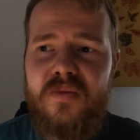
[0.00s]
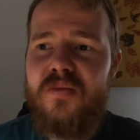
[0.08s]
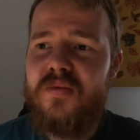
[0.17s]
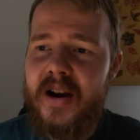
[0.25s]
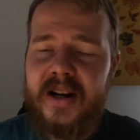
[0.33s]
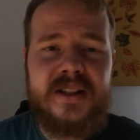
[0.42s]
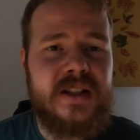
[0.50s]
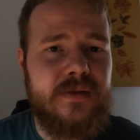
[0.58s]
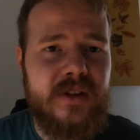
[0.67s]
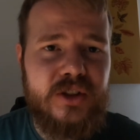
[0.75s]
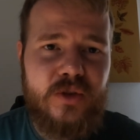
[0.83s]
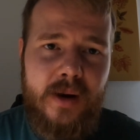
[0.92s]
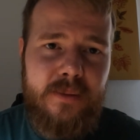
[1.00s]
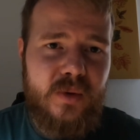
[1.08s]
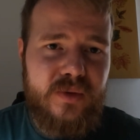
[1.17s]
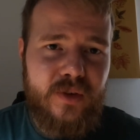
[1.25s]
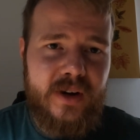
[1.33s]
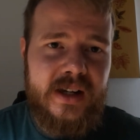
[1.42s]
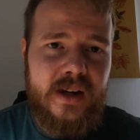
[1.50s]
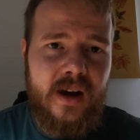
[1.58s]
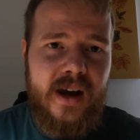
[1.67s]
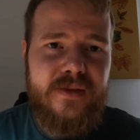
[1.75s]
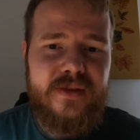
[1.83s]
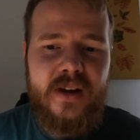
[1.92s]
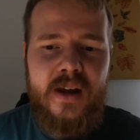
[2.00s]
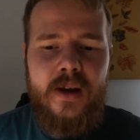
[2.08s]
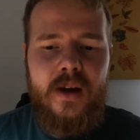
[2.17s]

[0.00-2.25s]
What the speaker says: relatively trouble-free life.